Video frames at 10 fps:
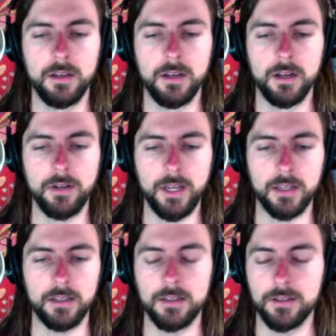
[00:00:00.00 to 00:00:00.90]

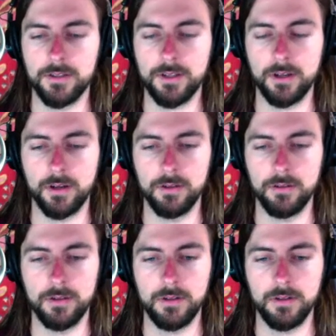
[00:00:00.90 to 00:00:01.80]
Okay, so
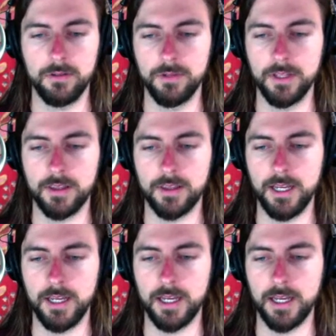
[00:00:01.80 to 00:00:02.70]
with
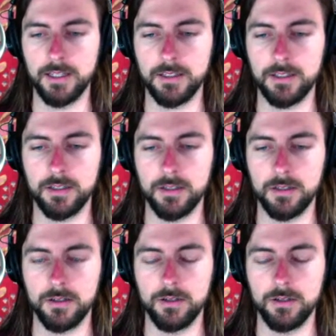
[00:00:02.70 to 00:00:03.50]
that,